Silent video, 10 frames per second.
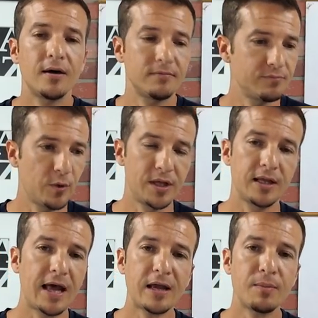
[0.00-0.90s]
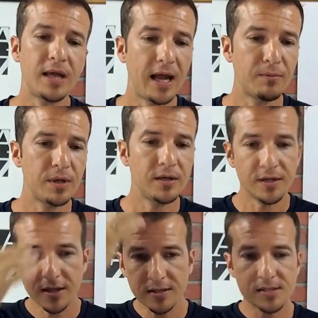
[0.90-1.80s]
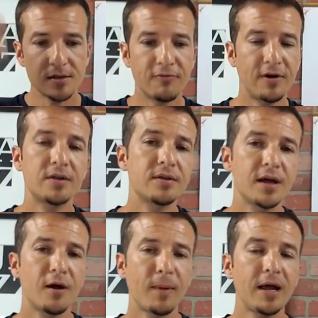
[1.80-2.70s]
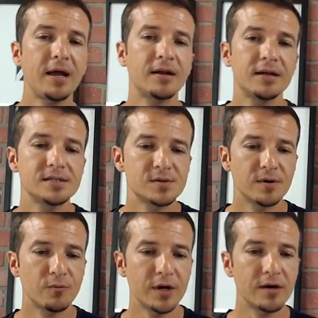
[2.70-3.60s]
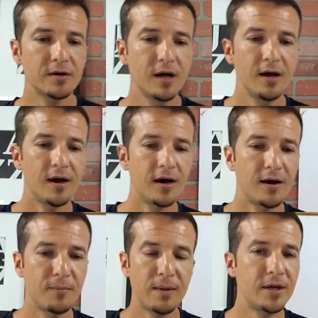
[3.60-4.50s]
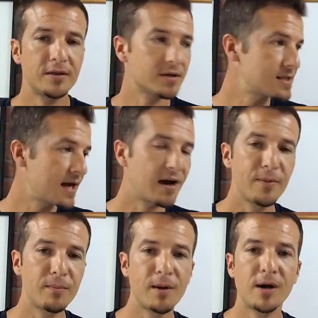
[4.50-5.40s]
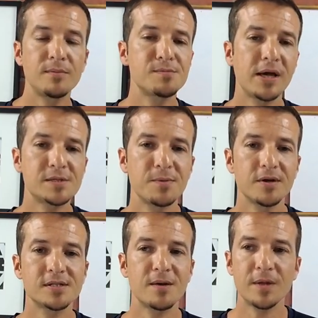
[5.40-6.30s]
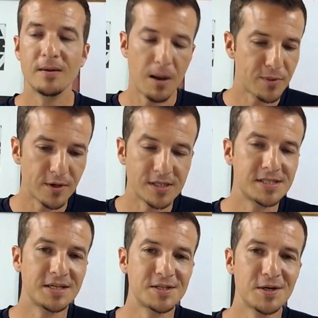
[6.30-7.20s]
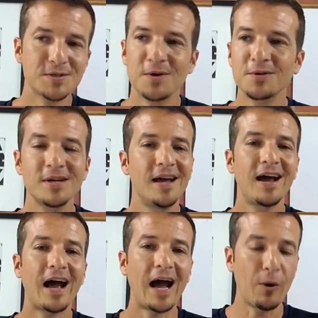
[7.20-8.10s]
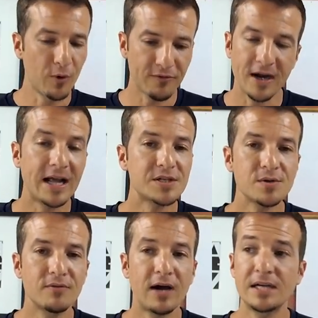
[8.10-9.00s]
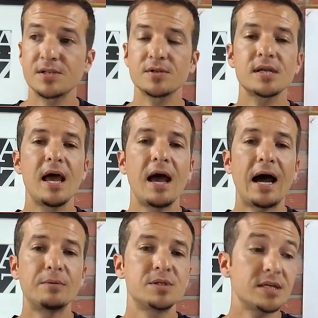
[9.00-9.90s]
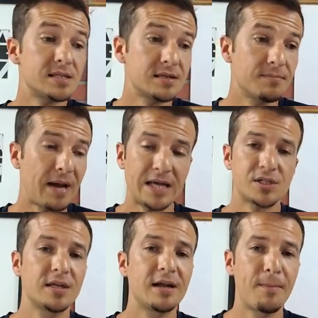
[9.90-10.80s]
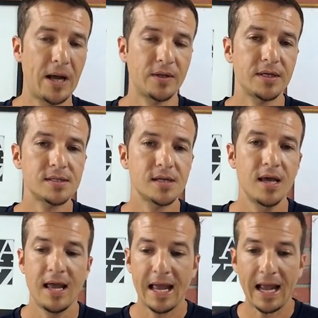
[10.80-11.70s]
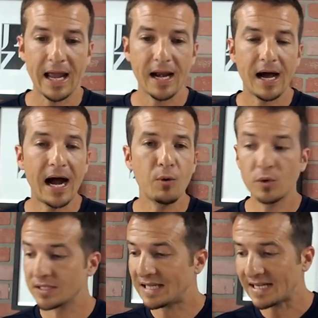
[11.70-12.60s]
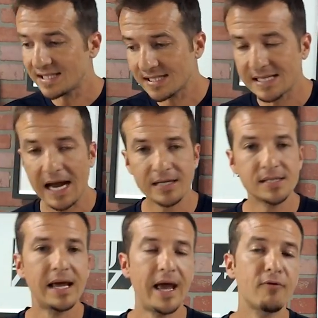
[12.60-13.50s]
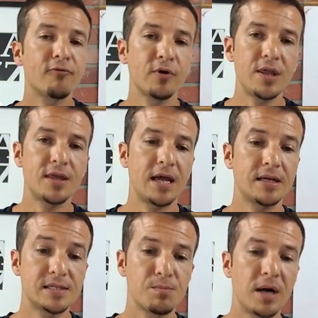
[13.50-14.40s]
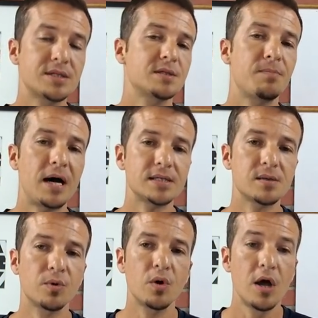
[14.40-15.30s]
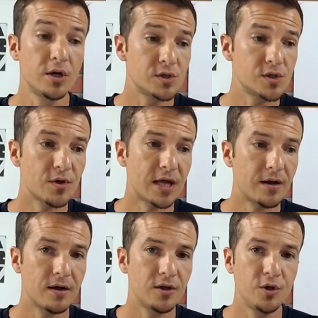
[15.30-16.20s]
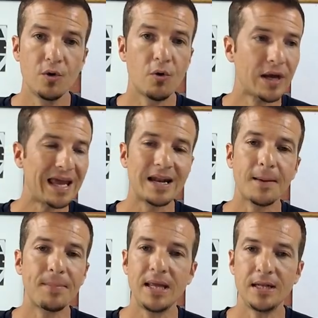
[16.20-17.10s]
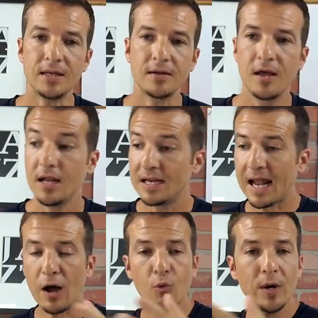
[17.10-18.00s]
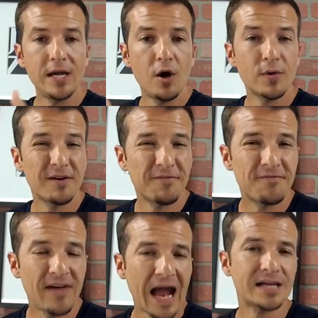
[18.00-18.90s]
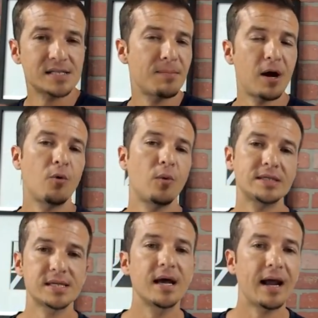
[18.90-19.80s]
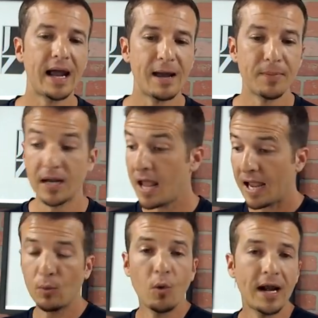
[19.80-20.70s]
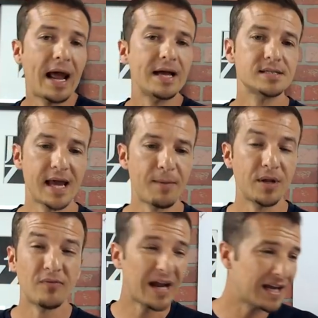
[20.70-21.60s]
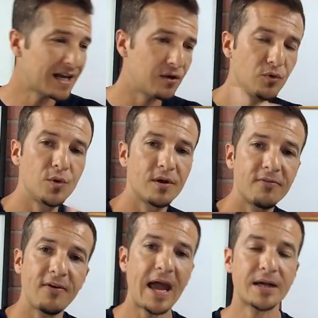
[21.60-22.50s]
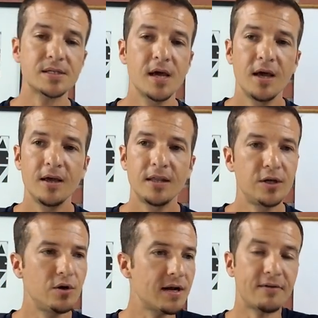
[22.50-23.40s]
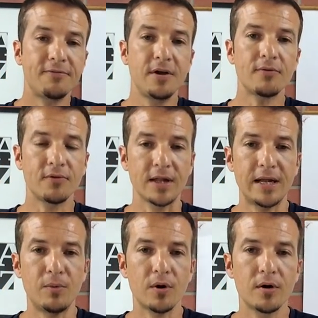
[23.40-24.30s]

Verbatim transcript: whether you like me, hate me, you think this little feather thing on my head is sort of weird. Maybe it looks like I'm in my mom's basement or something. I'm 36 years old. We're financial advisors. I'm just passionate about this. And I will dissect everything as much as possible so that you don't get an opinion. Now we know the facts about what's going to happen and what has happened. If I could give you the facts, then you're not fearful anymore.